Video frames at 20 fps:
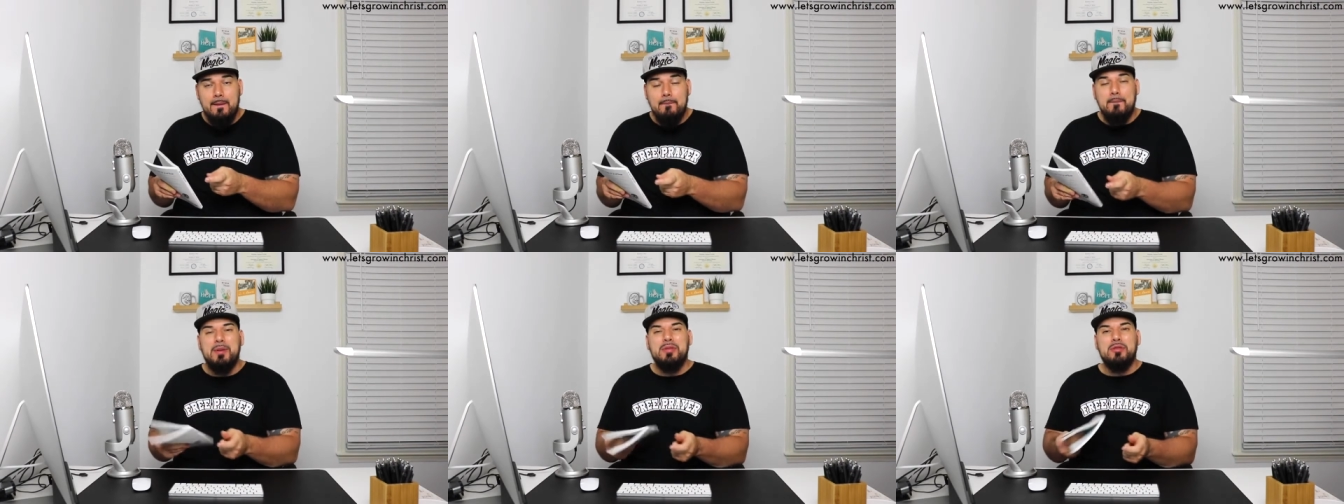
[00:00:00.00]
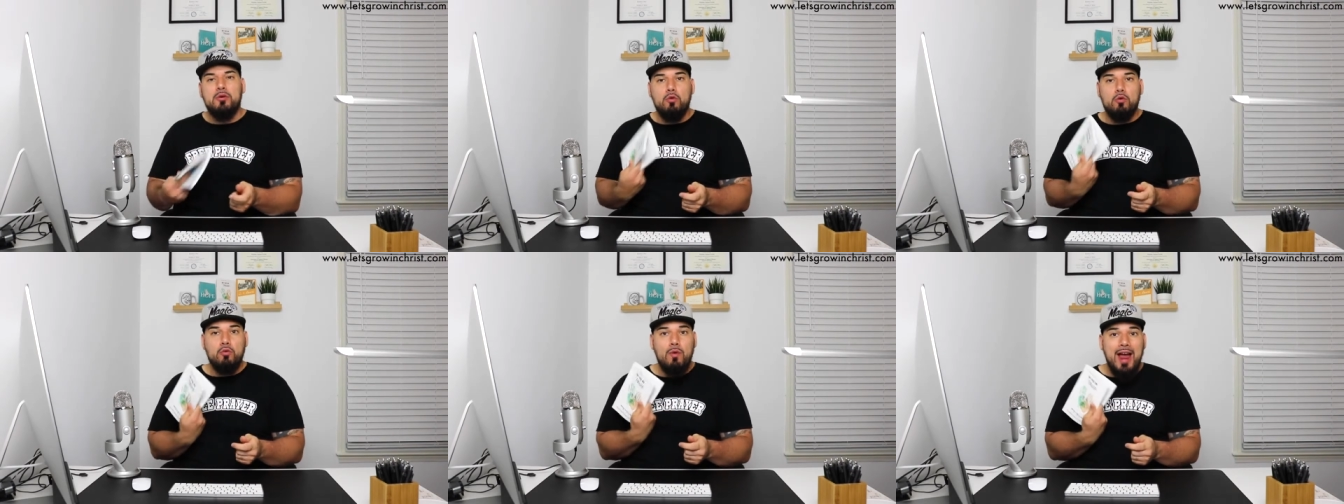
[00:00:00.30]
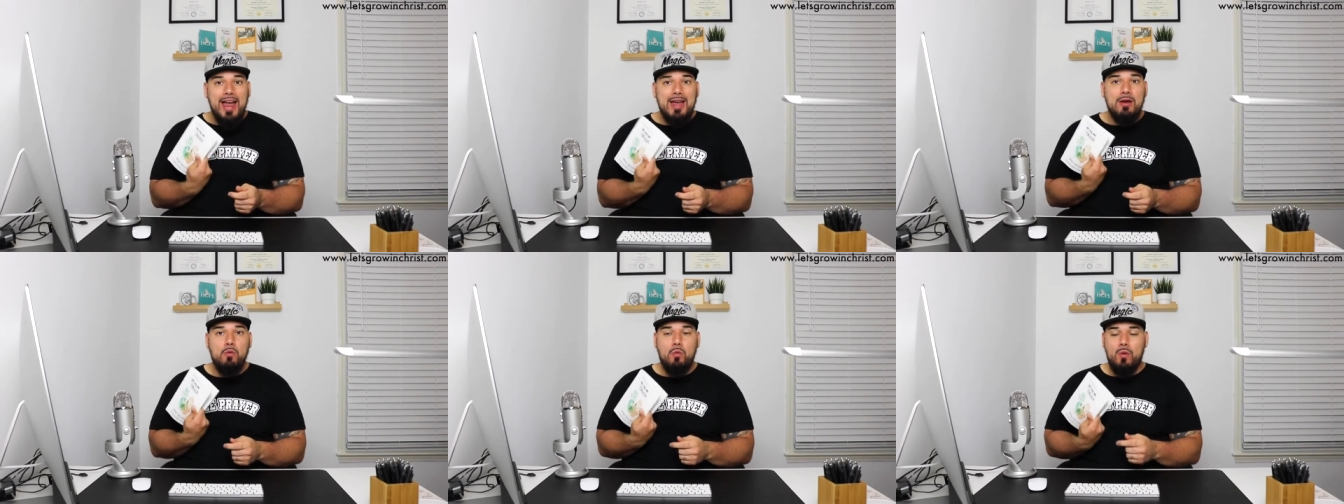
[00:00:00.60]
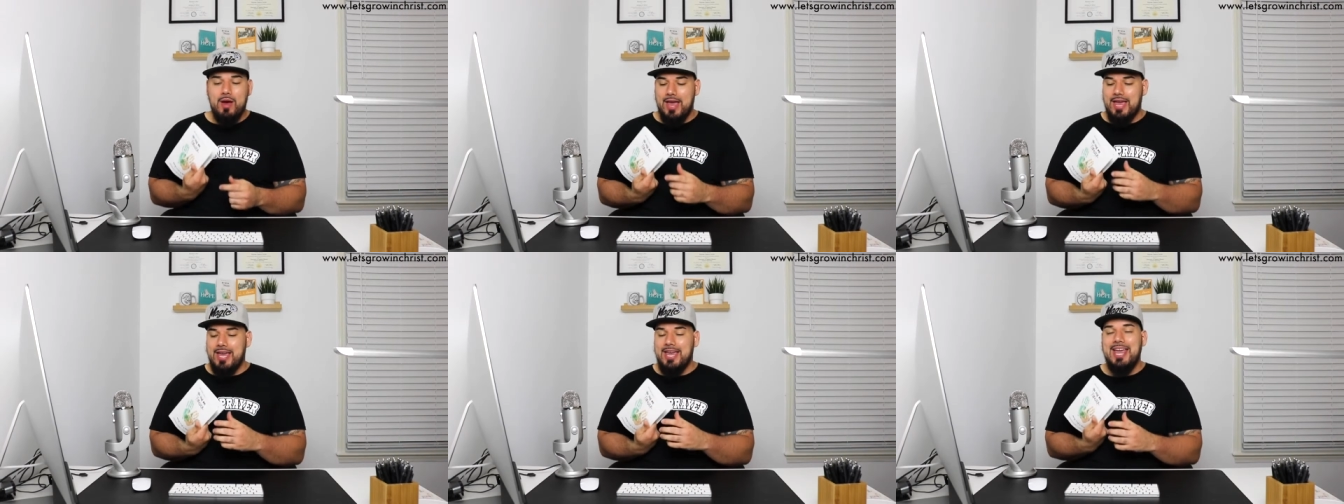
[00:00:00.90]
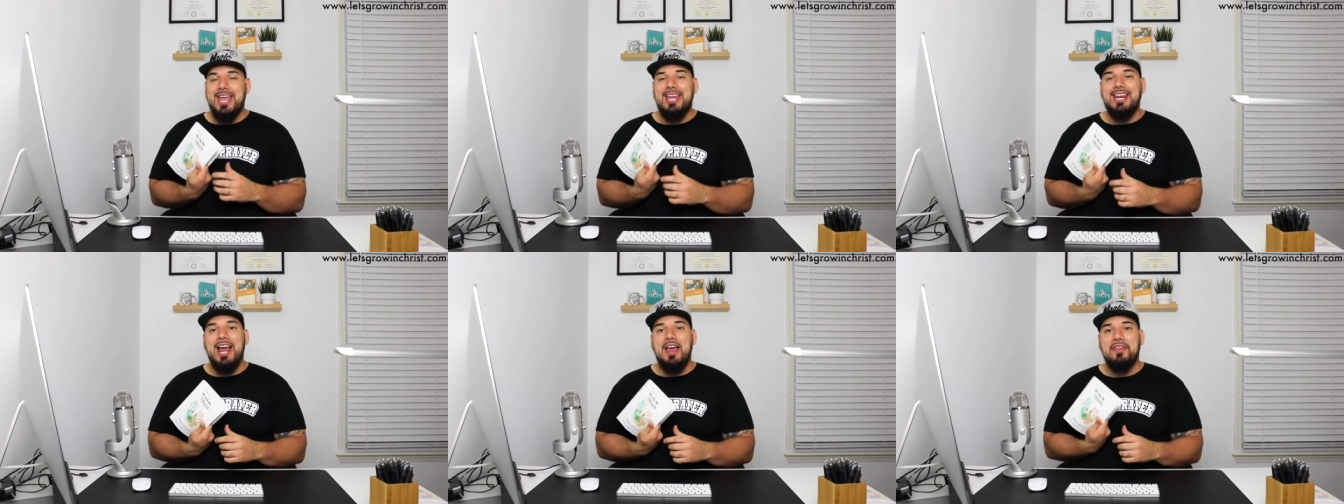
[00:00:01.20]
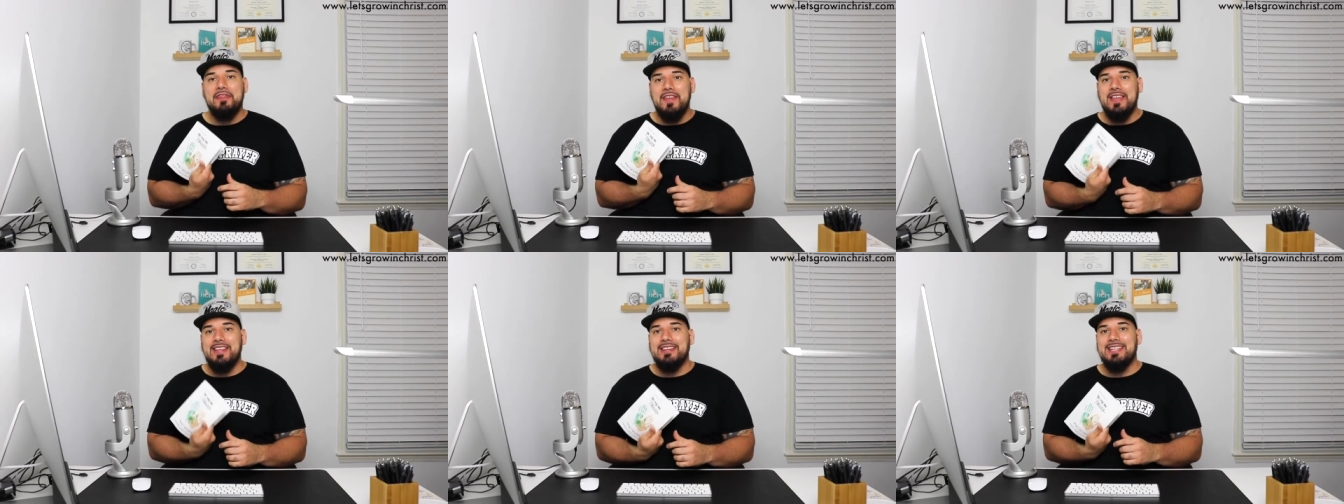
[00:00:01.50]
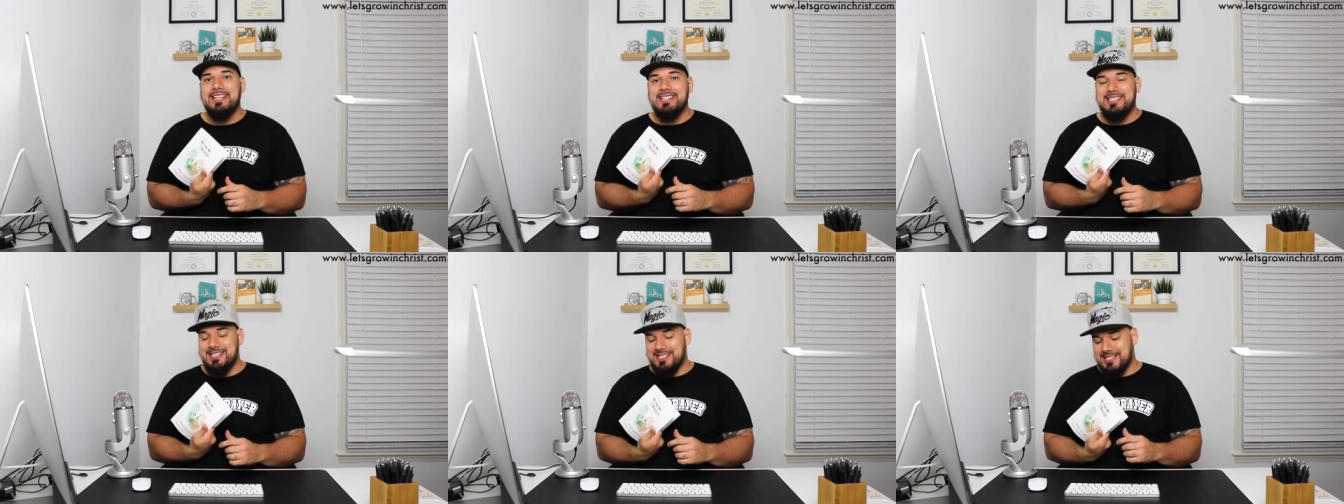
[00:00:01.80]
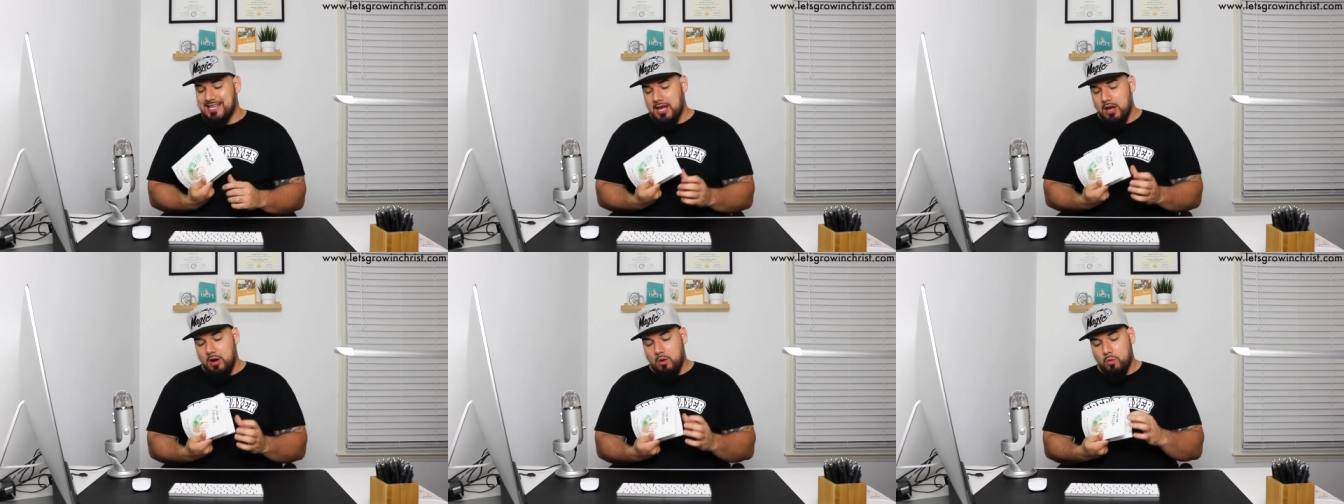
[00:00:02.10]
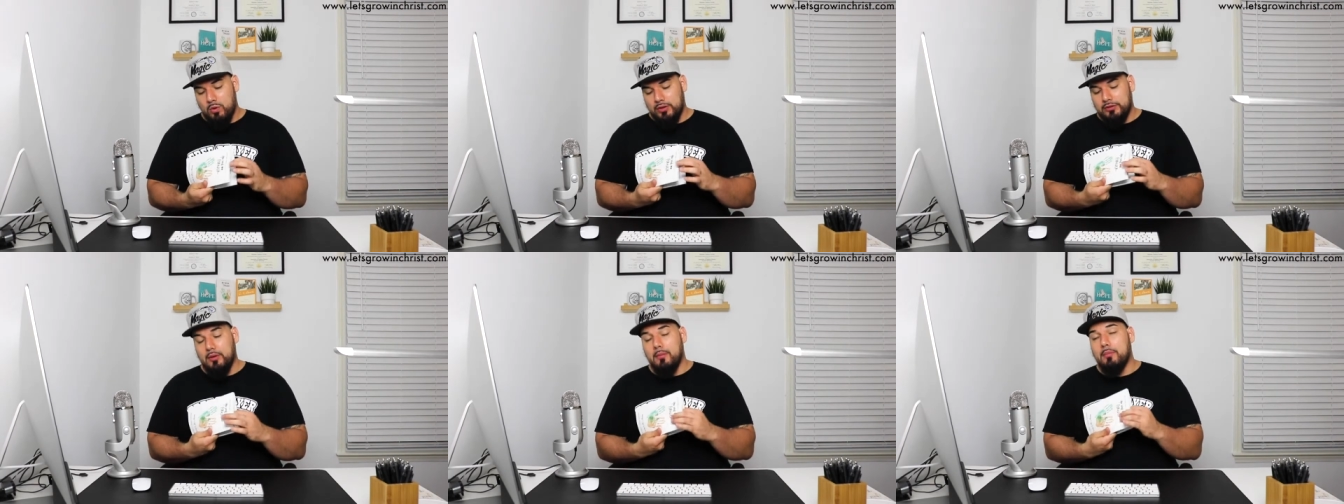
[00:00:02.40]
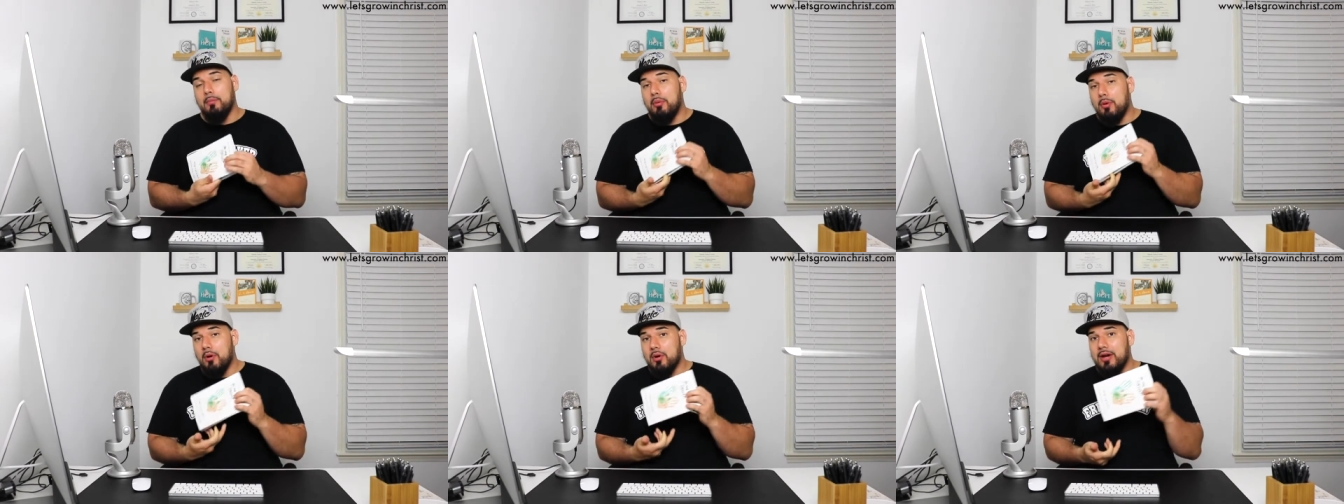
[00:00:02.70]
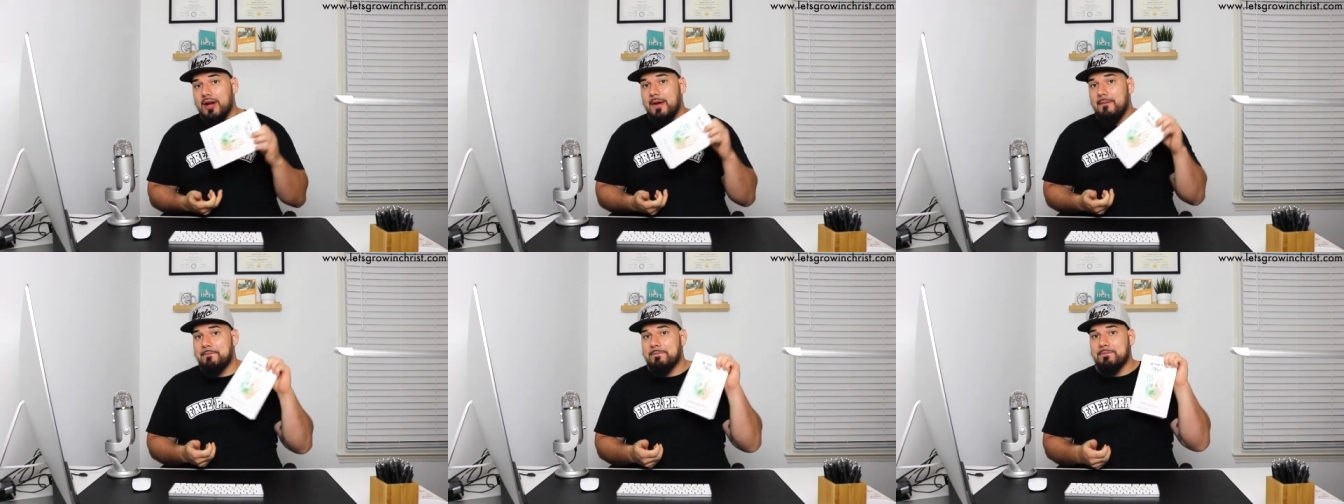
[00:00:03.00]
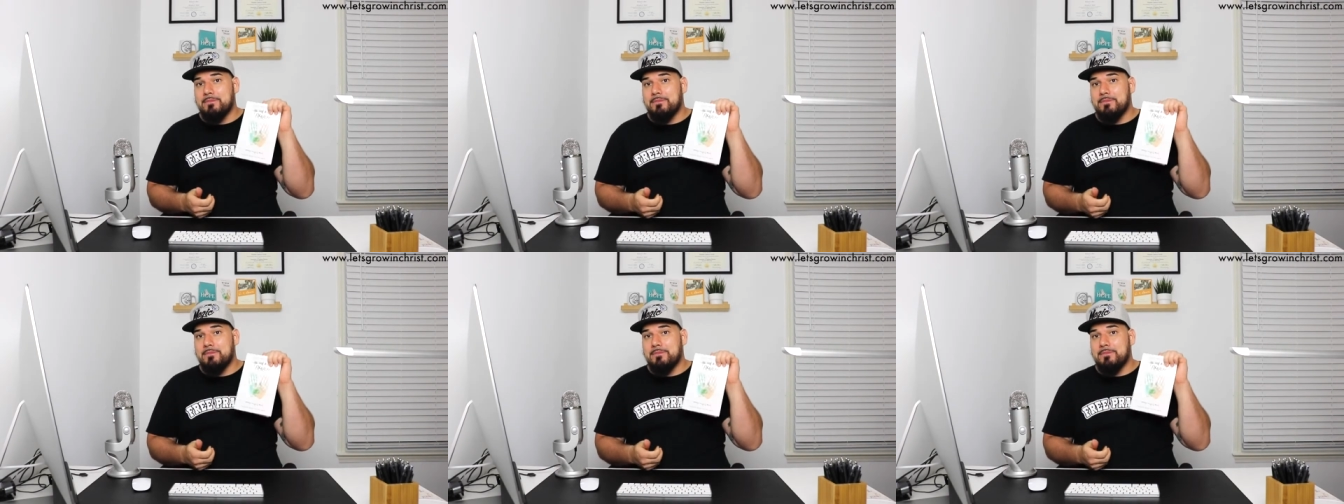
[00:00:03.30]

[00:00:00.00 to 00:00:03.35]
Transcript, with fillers: But the right way, and I think this is what the book